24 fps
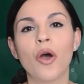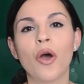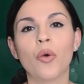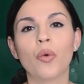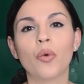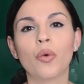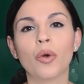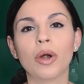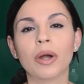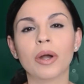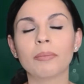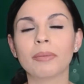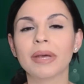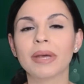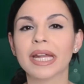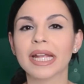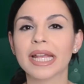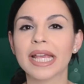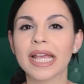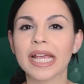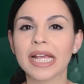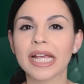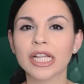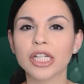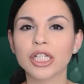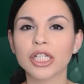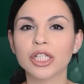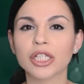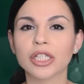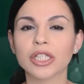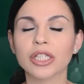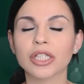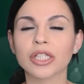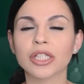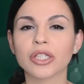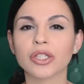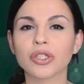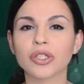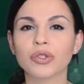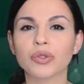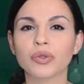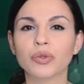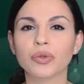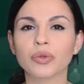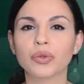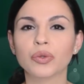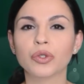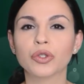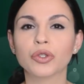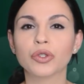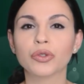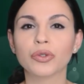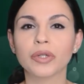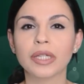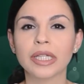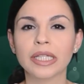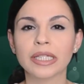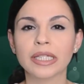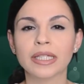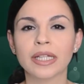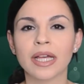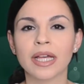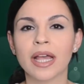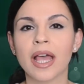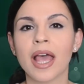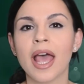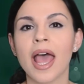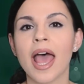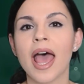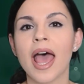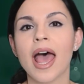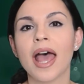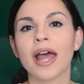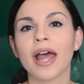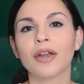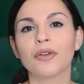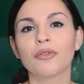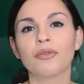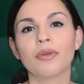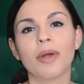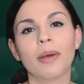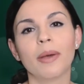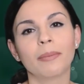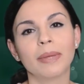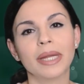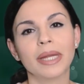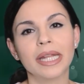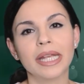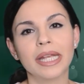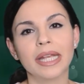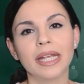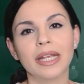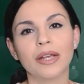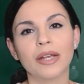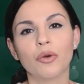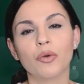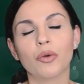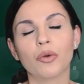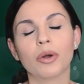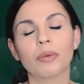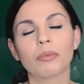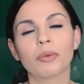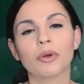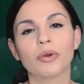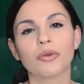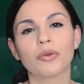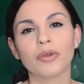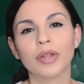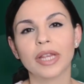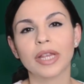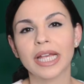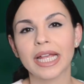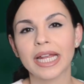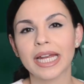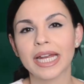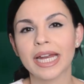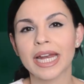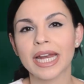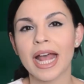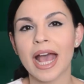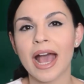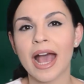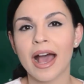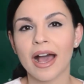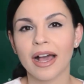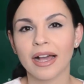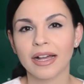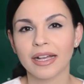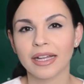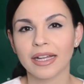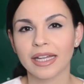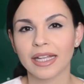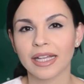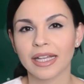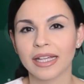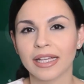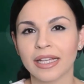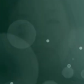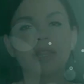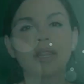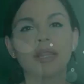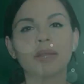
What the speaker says: or medications to treat and remedy hormone-related acne.